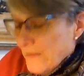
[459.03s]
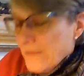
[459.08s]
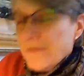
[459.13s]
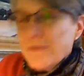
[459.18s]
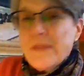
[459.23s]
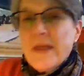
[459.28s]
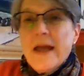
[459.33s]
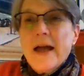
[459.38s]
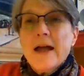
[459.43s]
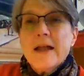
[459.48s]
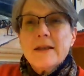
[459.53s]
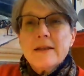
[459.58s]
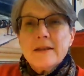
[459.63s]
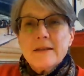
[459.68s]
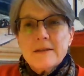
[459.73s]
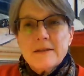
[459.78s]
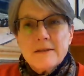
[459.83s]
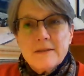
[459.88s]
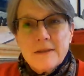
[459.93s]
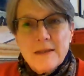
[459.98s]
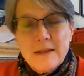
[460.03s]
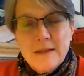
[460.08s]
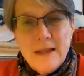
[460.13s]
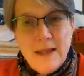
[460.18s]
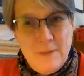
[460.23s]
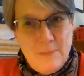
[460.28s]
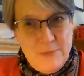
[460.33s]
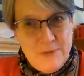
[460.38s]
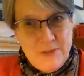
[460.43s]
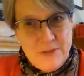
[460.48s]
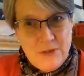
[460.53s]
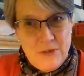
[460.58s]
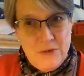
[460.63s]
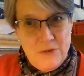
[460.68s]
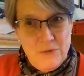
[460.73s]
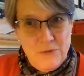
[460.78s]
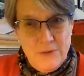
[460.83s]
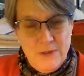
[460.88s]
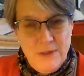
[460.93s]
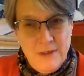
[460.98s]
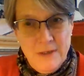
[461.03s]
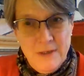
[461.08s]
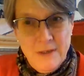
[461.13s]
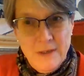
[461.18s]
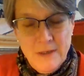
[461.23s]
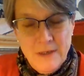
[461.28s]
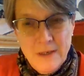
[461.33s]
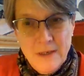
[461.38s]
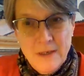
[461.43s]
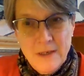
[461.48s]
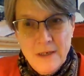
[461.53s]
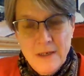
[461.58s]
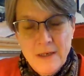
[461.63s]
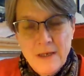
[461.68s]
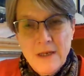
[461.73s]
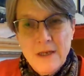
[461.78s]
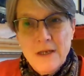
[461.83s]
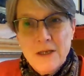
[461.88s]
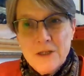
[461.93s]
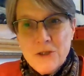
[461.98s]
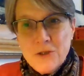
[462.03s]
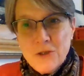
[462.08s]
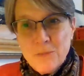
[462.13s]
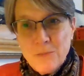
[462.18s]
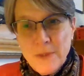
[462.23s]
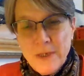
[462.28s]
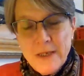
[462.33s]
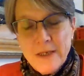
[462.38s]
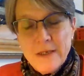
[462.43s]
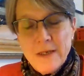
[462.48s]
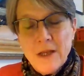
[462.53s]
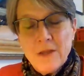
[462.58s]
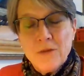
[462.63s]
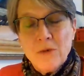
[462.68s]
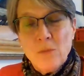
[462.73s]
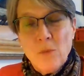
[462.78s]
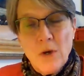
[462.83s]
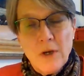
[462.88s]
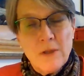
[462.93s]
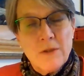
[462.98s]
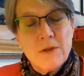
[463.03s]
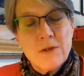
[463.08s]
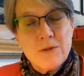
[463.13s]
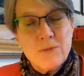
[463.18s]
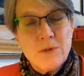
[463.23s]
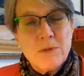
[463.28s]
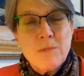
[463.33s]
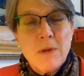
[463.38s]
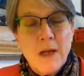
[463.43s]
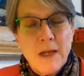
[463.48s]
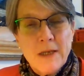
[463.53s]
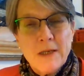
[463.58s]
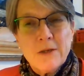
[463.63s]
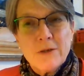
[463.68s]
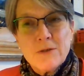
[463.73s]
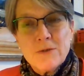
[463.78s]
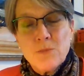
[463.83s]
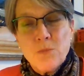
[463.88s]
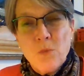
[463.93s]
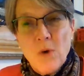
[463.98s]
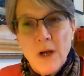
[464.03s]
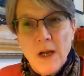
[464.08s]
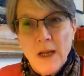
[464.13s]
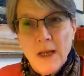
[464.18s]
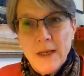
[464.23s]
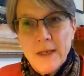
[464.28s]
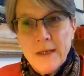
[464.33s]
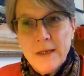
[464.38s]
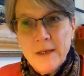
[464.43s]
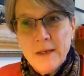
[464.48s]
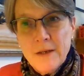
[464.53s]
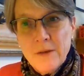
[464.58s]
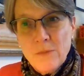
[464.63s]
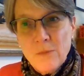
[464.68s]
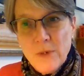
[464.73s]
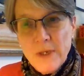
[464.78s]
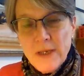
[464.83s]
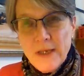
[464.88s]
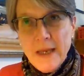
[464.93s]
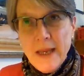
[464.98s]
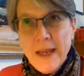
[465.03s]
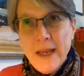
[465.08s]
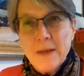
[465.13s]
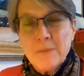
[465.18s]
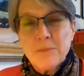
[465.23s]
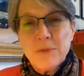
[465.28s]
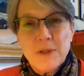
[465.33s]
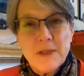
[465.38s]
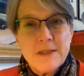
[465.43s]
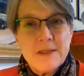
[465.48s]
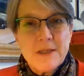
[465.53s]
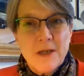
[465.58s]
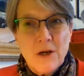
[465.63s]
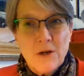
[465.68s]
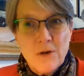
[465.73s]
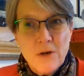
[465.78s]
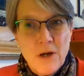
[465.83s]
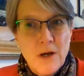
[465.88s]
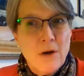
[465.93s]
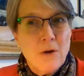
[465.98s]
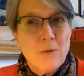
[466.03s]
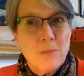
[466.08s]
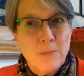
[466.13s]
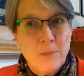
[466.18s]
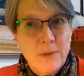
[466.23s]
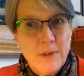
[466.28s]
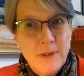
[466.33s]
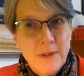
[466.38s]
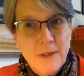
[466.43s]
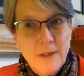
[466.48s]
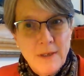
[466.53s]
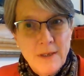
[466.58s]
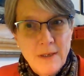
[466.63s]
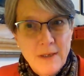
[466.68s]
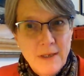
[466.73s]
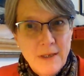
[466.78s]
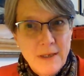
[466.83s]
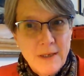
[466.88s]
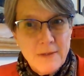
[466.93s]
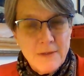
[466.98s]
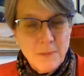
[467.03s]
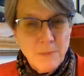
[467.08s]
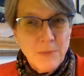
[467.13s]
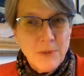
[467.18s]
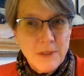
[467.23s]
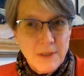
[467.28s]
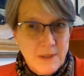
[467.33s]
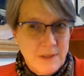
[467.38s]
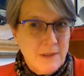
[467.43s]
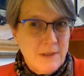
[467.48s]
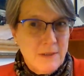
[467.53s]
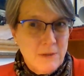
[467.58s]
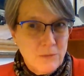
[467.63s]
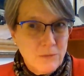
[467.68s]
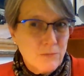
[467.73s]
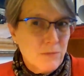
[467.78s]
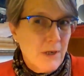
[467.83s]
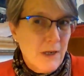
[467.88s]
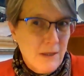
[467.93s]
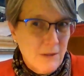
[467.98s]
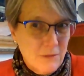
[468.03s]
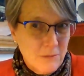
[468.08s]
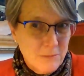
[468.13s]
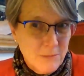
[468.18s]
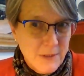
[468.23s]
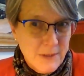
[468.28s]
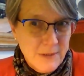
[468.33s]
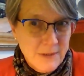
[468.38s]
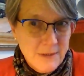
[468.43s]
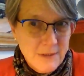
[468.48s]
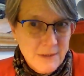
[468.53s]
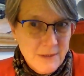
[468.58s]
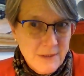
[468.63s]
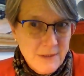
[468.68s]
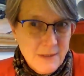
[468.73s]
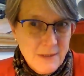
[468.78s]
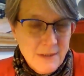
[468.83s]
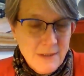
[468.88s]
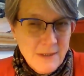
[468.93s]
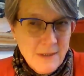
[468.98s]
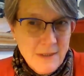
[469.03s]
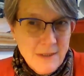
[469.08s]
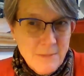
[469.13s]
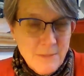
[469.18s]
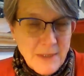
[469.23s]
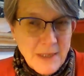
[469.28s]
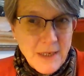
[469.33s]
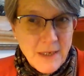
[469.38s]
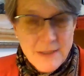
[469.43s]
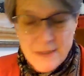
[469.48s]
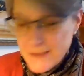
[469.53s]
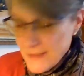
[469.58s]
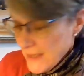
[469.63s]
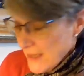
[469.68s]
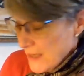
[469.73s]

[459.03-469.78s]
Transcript: that little episode should be another one of those reminders why we can't place our hope in the political realm. Because